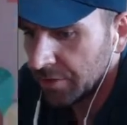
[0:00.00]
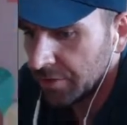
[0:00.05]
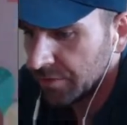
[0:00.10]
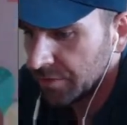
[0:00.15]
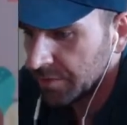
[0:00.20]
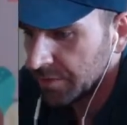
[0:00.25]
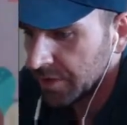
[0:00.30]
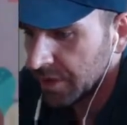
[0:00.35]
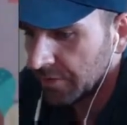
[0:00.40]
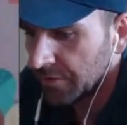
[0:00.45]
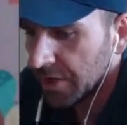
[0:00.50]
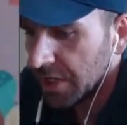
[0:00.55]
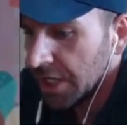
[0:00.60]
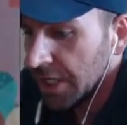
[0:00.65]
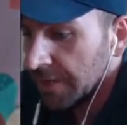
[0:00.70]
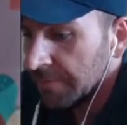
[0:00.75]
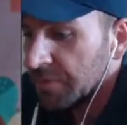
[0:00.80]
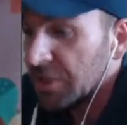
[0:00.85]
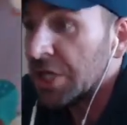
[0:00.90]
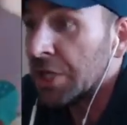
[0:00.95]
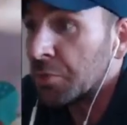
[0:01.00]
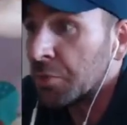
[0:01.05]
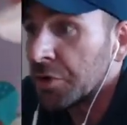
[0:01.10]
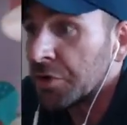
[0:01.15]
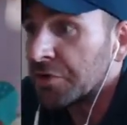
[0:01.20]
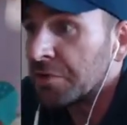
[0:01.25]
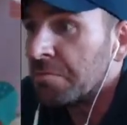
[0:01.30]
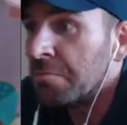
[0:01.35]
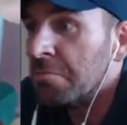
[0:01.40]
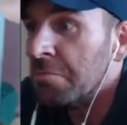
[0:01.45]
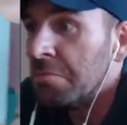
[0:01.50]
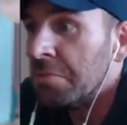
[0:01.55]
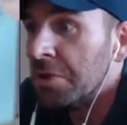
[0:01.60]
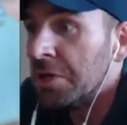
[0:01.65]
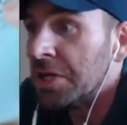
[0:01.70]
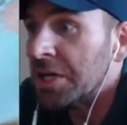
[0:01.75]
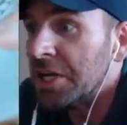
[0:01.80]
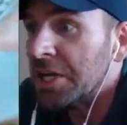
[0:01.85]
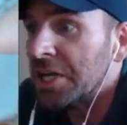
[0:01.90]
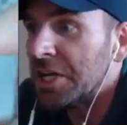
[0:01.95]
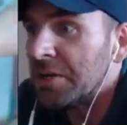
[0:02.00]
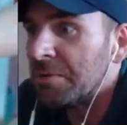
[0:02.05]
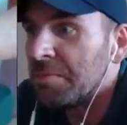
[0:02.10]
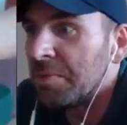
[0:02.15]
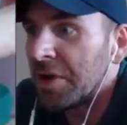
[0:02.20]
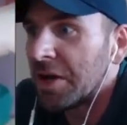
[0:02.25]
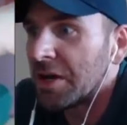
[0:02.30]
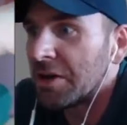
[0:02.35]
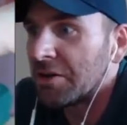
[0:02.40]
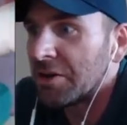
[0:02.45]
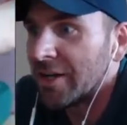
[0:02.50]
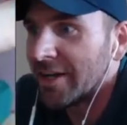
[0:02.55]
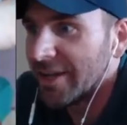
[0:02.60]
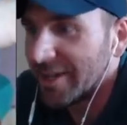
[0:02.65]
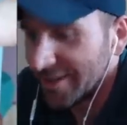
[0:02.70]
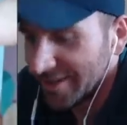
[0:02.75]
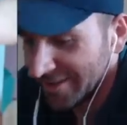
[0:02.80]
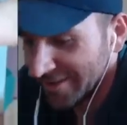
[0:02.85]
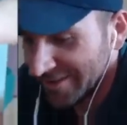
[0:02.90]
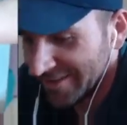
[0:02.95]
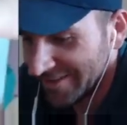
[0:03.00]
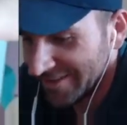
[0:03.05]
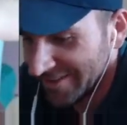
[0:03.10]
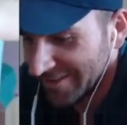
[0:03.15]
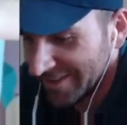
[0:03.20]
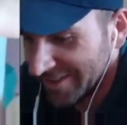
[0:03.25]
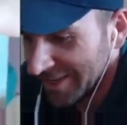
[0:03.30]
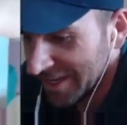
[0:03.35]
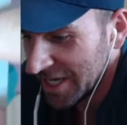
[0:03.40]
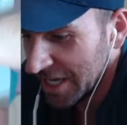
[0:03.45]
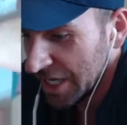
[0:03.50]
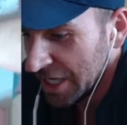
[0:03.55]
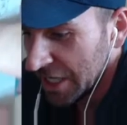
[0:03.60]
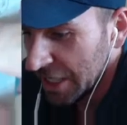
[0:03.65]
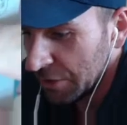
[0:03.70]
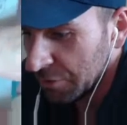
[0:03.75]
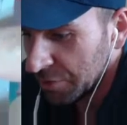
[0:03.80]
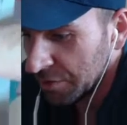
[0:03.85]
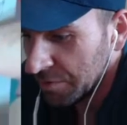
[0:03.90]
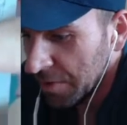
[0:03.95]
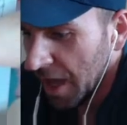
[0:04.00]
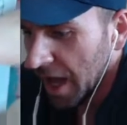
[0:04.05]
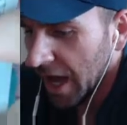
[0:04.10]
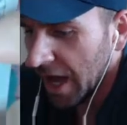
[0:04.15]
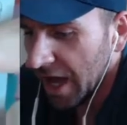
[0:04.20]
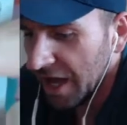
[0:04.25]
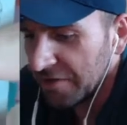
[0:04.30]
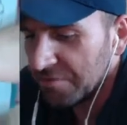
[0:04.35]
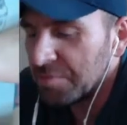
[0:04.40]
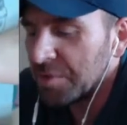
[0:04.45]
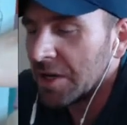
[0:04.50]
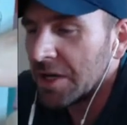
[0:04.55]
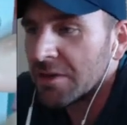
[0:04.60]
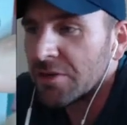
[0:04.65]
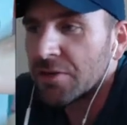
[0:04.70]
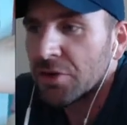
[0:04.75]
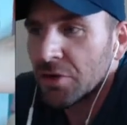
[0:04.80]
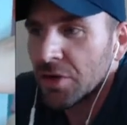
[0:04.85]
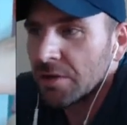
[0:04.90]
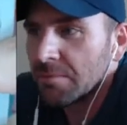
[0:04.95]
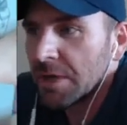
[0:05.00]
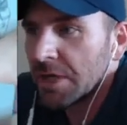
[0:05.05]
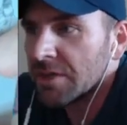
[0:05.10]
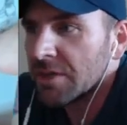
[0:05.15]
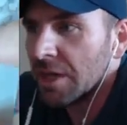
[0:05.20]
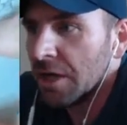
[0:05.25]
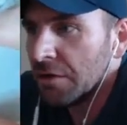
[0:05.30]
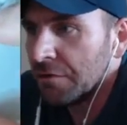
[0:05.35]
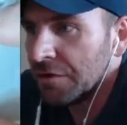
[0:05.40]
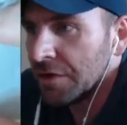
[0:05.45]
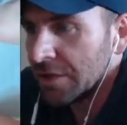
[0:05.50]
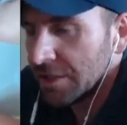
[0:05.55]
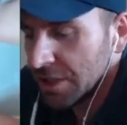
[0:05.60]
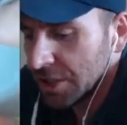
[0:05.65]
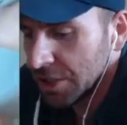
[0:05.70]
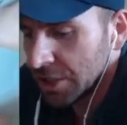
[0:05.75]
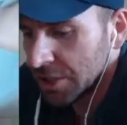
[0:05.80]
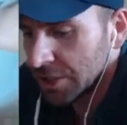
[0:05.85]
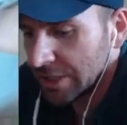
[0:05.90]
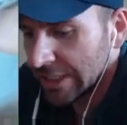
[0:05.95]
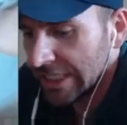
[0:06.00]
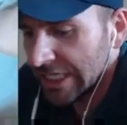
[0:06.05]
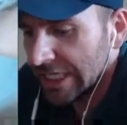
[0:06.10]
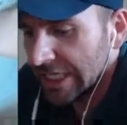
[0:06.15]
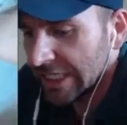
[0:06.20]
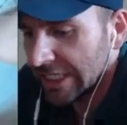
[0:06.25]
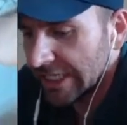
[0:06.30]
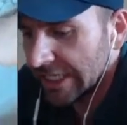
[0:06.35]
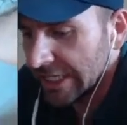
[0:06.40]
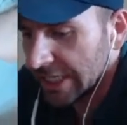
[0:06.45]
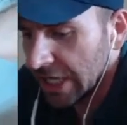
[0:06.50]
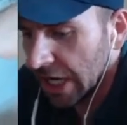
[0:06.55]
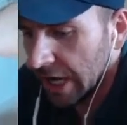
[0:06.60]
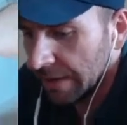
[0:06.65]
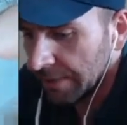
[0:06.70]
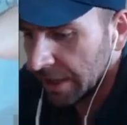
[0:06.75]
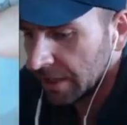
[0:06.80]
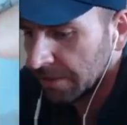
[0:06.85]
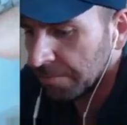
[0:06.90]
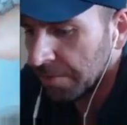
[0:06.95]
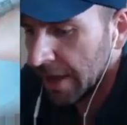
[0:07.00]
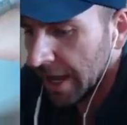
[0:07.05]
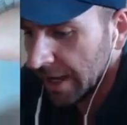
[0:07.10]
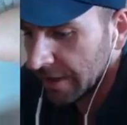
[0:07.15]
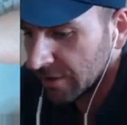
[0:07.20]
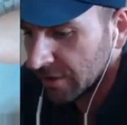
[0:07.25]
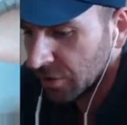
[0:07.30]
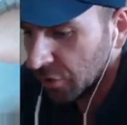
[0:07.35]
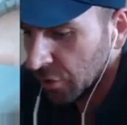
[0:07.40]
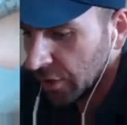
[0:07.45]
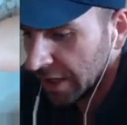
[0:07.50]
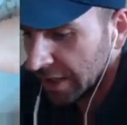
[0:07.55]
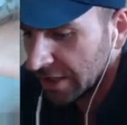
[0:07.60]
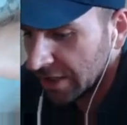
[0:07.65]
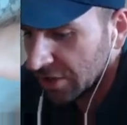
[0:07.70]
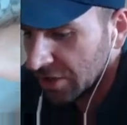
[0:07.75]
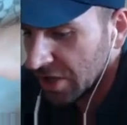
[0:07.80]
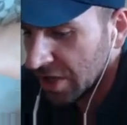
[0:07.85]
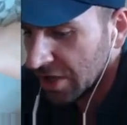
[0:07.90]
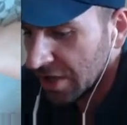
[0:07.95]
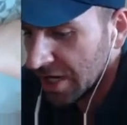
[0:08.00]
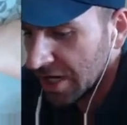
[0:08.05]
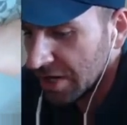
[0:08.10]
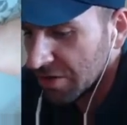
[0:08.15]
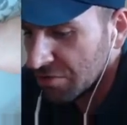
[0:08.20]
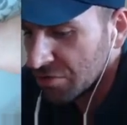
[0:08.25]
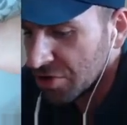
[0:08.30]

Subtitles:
through some stuff. It was me, Barry. I've been inserting myself into your DC Comics pack so I could cut here